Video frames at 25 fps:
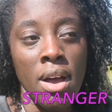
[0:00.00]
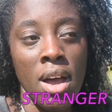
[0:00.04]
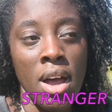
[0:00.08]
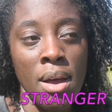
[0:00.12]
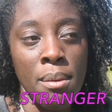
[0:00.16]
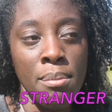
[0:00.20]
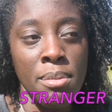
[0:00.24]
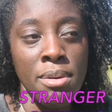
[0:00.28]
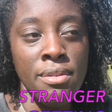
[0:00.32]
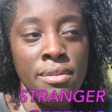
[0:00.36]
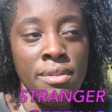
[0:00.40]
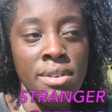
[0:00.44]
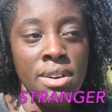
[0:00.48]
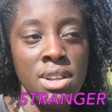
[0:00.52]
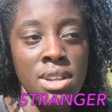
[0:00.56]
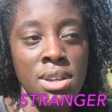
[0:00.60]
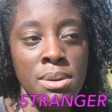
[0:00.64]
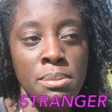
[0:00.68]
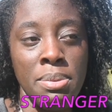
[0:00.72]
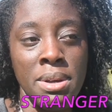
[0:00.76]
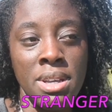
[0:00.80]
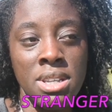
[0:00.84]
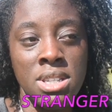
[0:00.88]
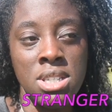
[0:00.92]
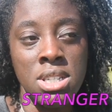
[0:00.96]
I've been really
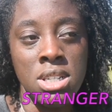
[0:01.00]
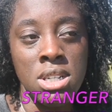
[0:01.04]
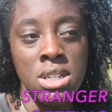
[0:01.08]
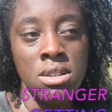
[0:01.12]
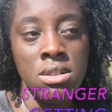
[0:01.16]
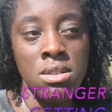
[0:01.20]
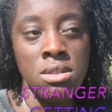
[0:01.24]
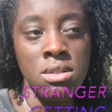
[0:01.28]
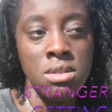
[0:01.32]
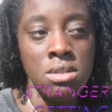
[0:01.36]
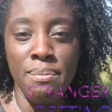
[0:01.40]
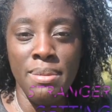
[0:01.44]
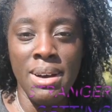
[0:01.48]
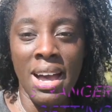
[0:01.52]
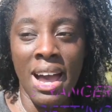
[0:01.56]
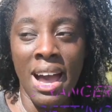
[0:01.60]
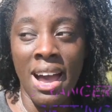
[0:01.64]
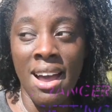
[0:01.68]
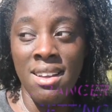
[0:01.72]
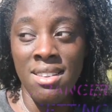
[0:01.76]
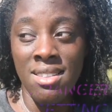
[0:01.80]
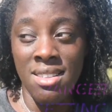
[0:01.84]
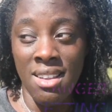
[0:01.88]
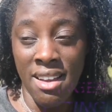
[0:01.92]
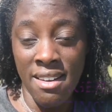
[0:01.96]
busy, but
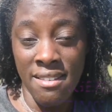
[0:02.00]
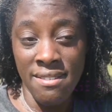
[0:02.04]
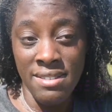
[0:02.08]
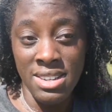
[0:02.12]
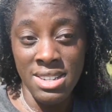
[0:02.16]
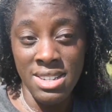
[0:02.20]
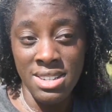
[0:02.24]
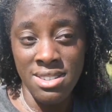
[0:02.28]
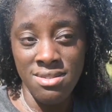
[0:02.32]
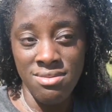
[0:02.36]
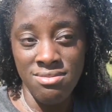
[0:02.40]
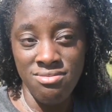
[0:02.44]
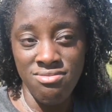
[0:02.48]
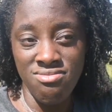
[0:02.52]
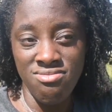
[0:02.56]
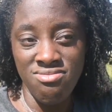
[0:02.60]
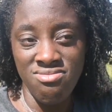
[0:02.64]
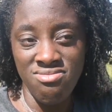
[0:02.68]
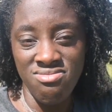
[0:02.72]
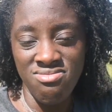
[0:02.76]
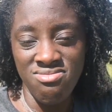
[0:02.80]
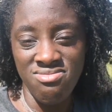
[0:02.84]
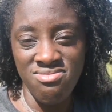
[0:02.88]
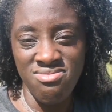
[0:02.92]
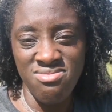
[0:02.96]
I love it
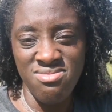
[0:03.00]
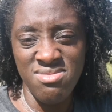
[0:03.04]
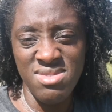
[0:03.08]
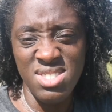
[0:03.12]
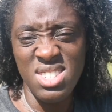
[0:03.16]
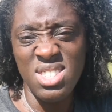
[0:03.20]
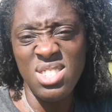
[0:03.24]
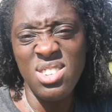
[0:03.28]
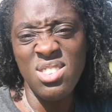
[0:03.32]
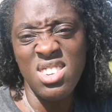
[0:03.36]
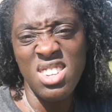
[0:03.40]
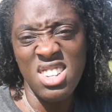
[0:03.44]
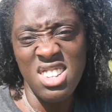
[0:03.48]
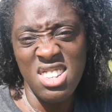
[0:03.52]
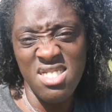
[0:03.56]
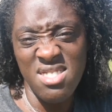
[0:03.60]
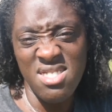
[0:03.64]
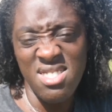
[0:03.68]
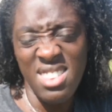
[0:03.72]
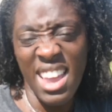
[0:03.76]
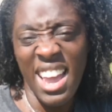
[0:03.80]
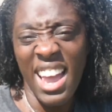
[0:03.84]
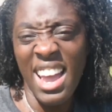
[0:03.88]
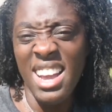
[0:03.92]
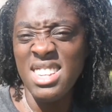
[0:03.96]
sort
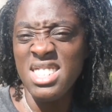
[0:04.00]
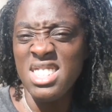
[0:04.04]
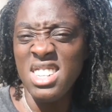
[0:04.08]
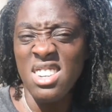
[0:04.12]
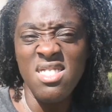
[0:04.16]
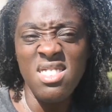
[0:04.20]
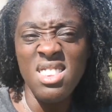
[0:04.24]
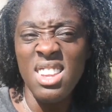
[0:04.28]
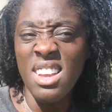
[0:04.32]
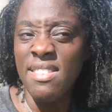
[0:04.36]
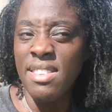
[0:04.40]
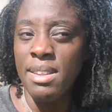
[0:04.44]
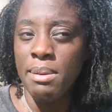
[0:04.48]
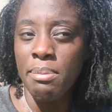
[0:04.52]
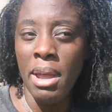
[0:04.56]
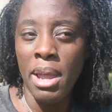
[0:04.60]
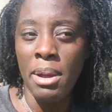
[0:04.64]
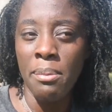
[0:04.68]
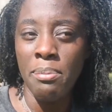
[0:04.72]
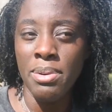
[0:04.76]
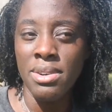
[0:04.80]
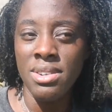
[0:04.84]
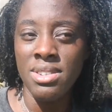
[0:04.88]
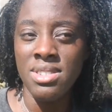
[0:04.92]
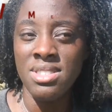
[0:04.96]
of. Like I don't love the
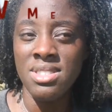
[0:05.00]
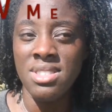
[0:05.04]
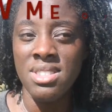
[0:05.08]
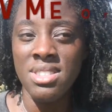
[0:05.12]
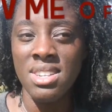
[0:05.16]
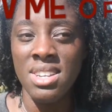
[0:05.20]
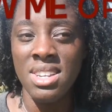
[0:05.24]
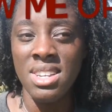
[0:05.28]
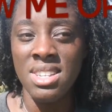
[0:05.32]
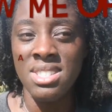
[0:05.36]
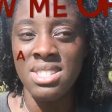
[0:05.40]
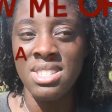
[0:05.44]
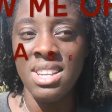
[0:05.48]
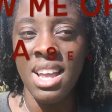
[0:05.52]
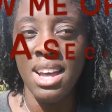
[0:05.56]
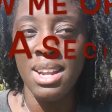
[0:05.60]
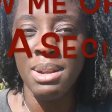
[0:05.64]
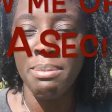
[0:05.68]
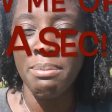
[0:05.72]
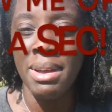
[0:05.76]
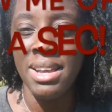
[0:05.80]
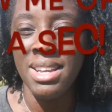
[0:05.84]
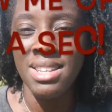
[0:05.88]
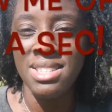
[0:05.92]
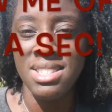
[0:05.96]
papers. It's not
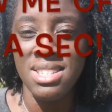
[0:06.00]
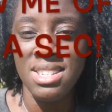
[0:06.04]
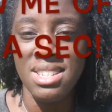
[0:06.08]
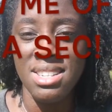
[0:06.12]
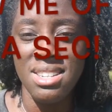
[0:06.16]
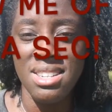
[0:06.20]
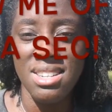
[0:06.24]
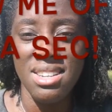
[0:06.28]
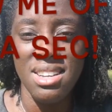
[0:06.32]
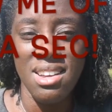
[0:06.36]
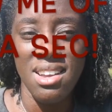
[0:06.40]
amazing.